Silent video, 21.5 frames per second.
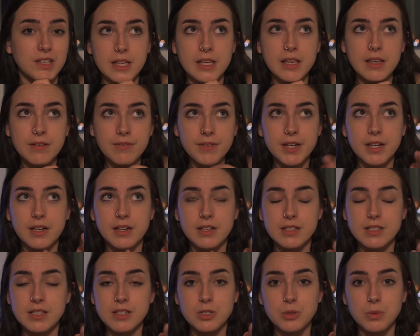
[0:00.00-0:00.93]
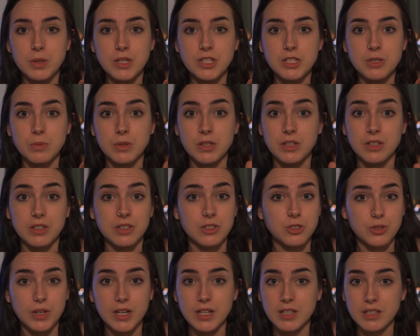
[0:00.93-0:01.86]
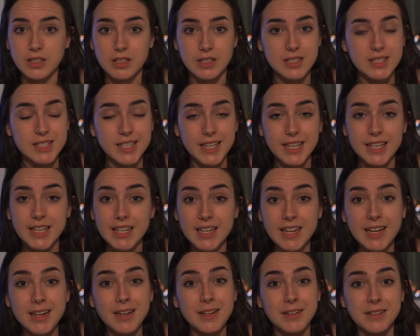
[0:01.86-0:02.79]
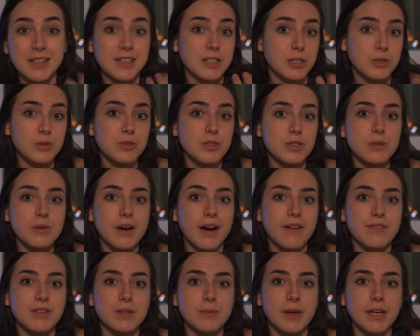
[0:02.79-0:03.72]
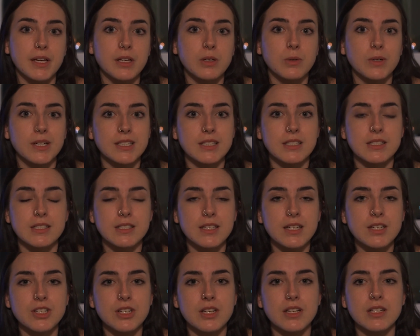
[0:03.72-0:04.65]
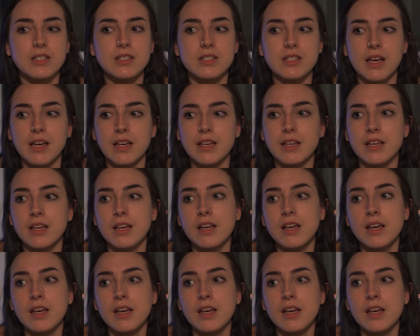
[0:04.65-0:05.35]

Even in a situation where your adrenaline is kicking in and like you do have to make quick decisions, like